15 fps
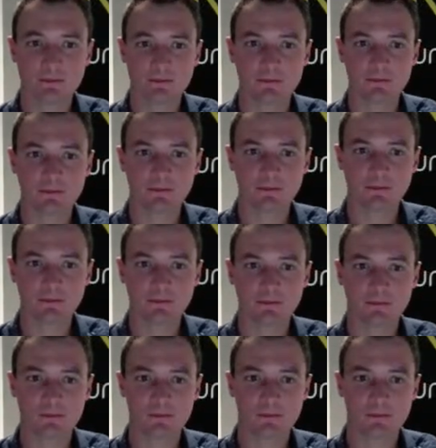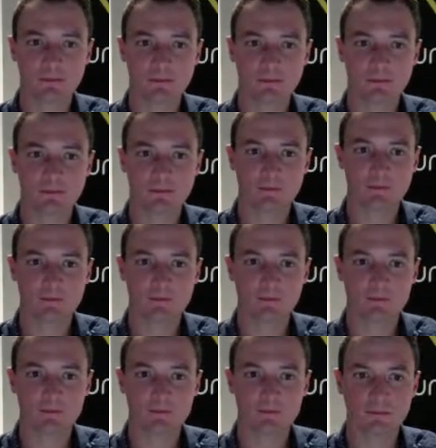
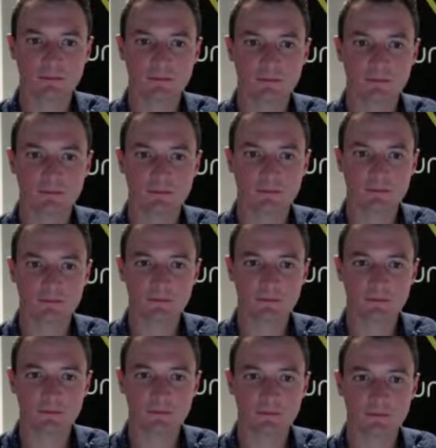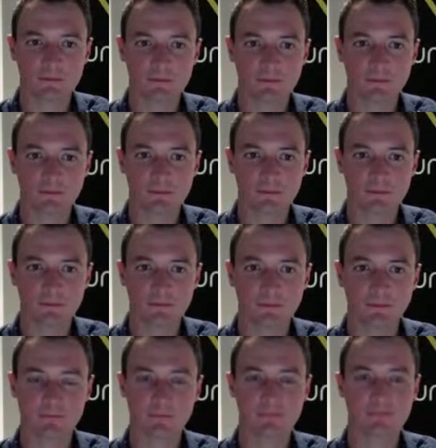
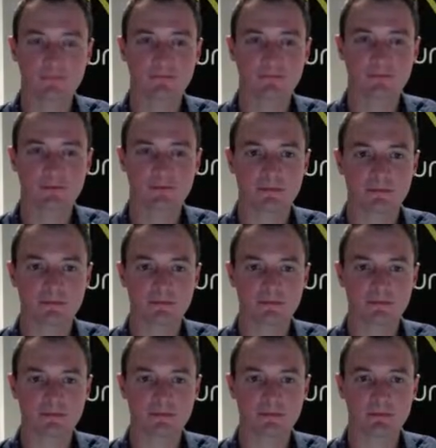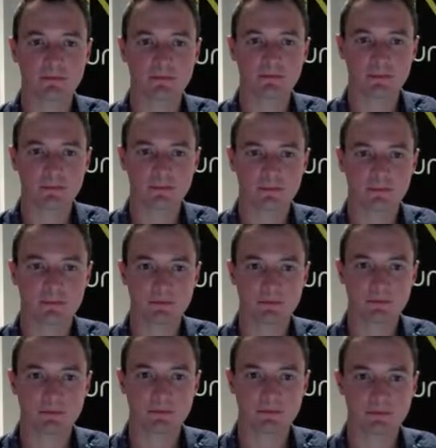
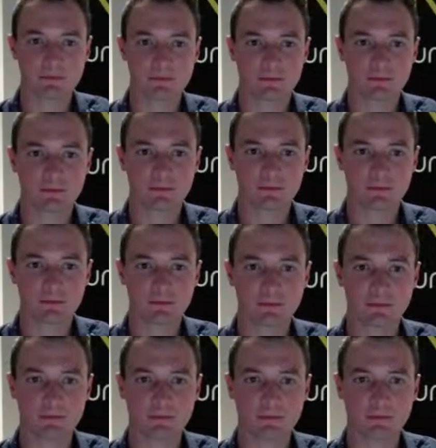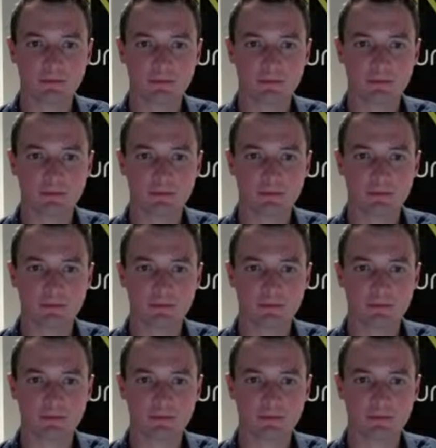No words are spoken by the person on screen.